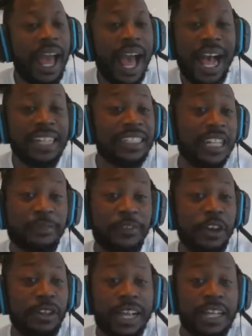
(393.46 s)
I just
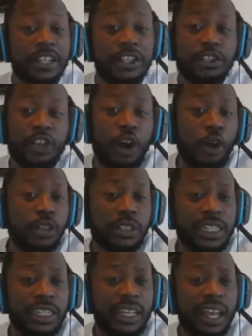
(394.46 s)
feel like it's
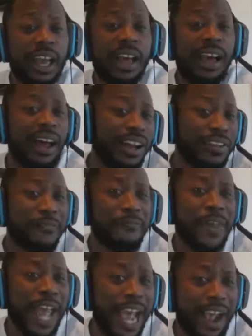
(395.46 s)
totally
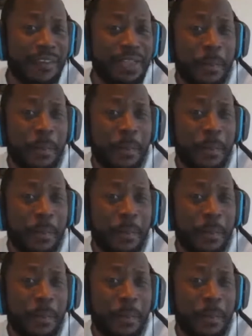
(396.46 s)
unfair.